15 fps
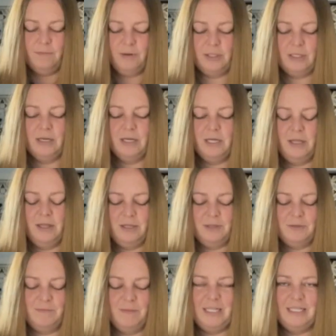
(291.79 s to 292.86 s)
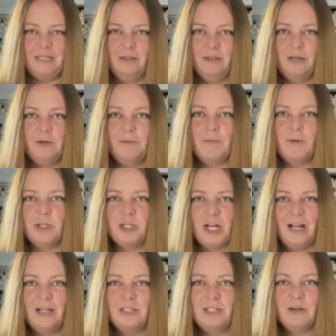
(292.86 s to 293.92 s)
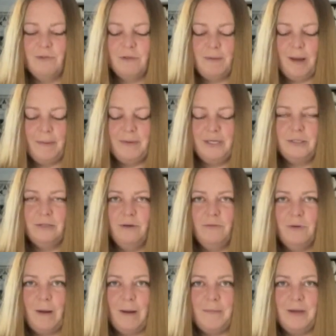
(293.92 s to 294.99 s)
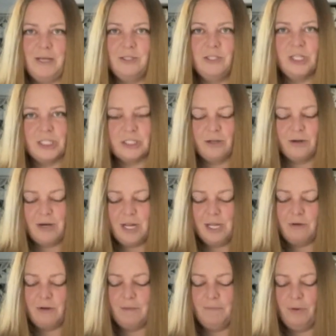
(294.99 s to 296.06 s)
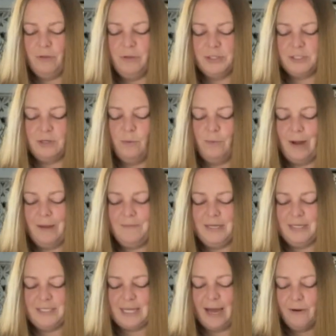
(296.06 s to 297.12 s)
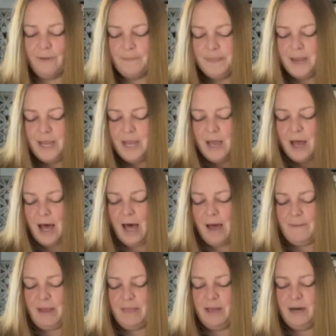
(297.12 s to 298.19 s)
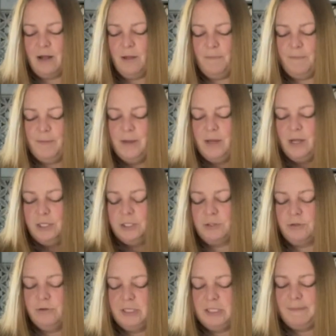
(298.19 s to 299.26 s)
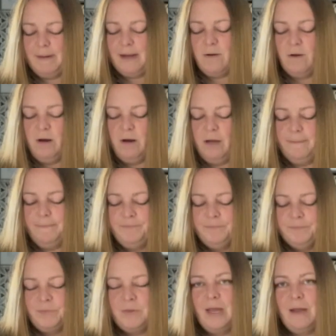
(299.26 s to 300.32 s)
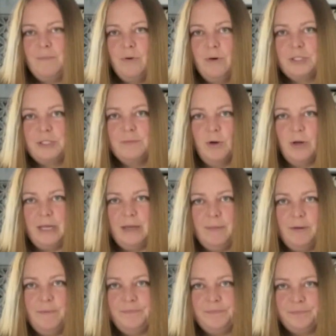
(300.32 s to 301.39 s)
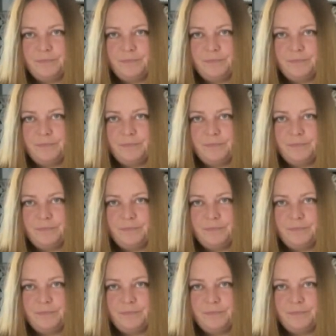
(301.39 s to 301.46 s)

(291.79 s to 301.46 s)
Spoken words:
this makes it a little bit more challenging for the puppy. So if your puppy is just learning, you can pull this little white piece out. And then I'll screw this back on and pour some more kibble